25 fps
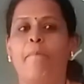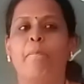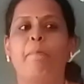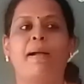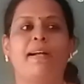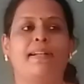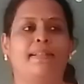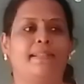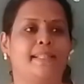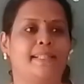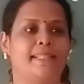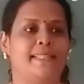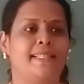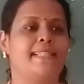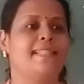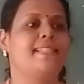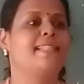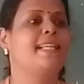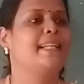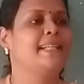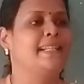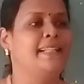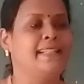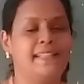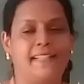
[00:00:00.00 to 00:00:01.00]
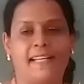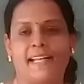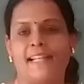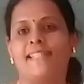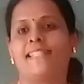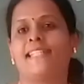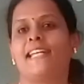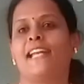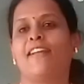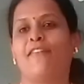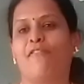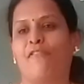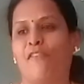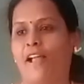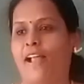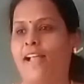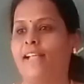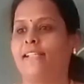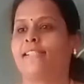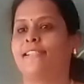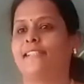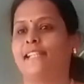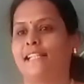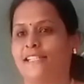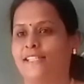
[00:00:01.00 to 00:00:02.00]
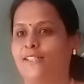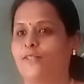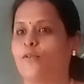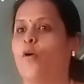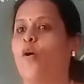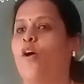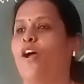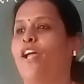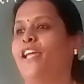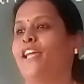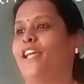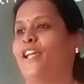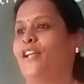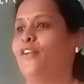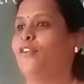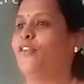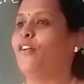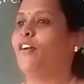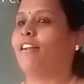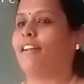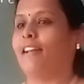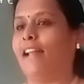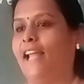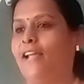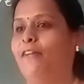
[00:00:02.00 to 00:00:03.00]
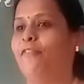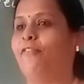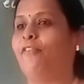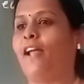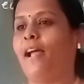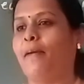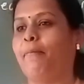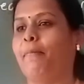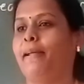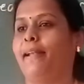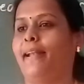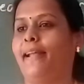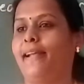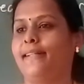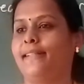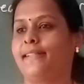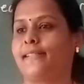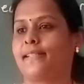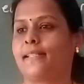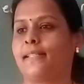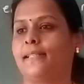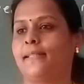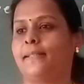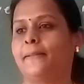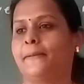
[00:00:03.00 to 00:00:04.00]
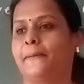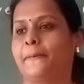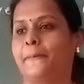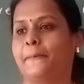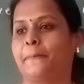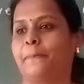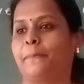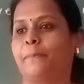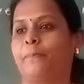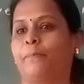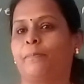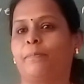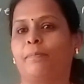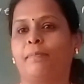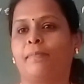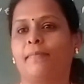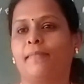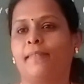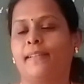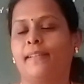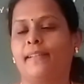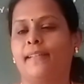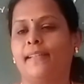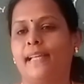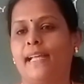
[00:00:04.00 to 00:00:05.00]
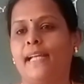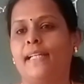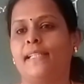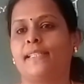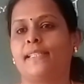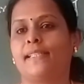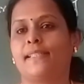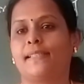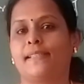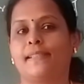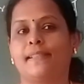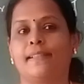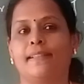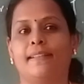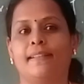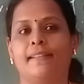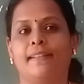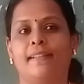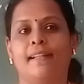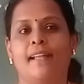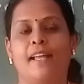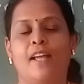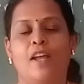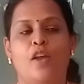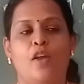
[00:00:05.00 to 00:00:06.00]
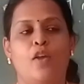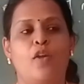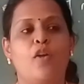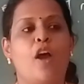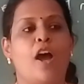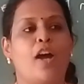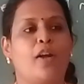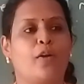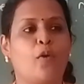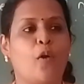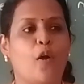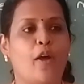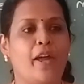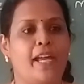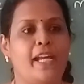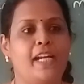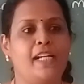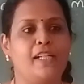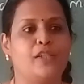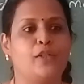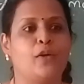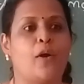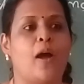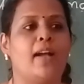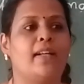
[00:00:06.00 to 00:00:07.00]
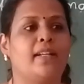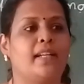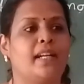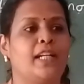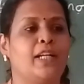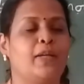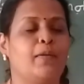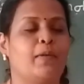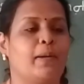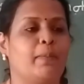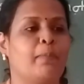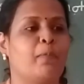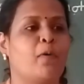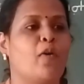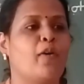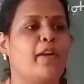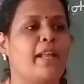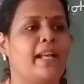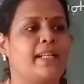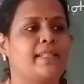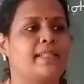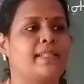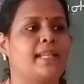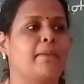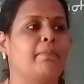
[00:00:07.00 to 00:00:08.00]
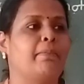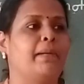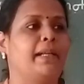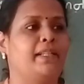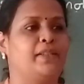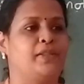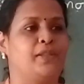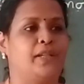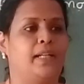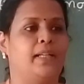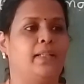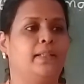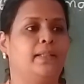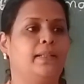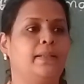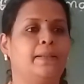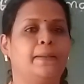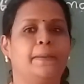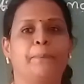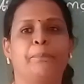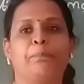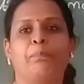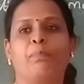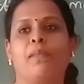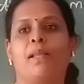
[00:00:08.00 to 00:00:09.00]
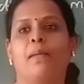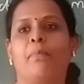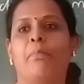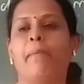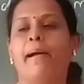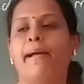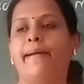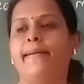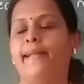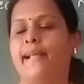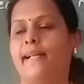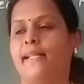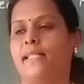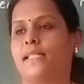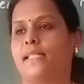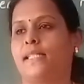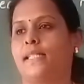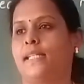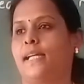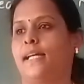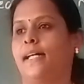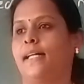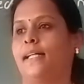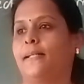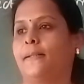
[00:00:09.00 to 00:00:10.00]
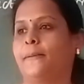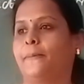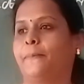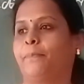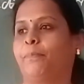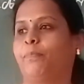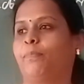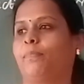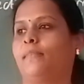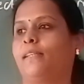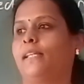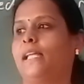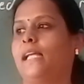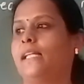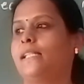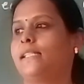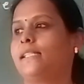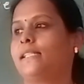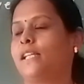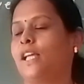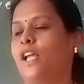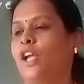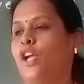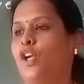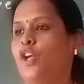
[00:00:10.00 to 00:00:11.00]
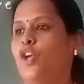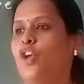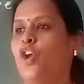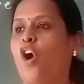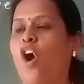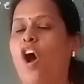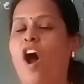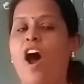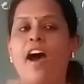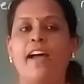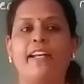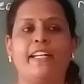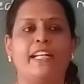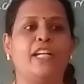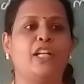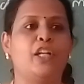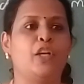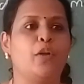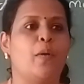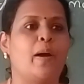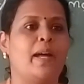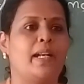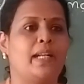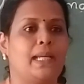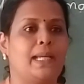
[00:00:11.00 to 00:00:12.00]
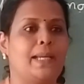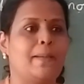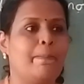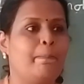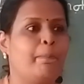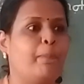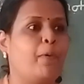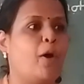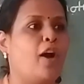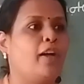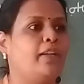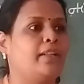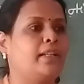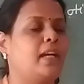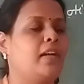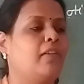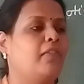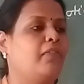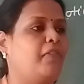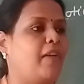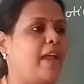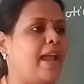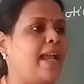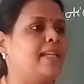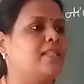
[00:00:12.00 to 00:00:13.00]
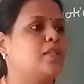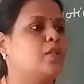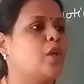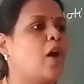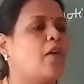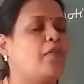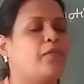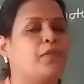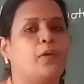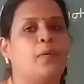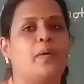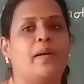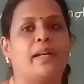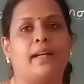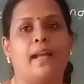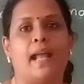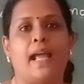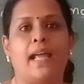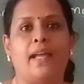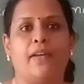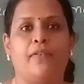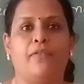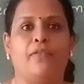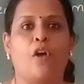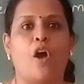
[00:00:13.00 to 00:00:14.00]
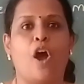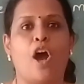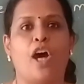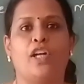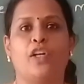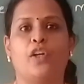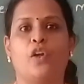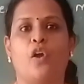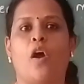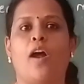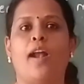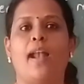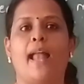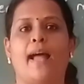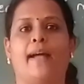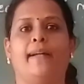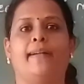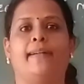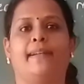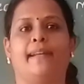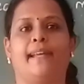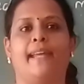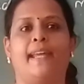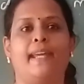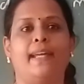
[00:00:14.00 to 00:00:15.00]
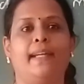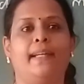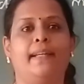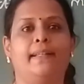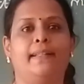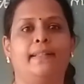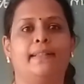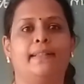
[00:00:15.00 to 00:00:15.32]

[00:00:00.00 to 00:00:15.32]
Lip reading: But this is the interesting phase that's going in your life. Am I right? Yes? You are going to attend your board examination by next year. Yes? You are in your important phase of your life. Are you all agreeing?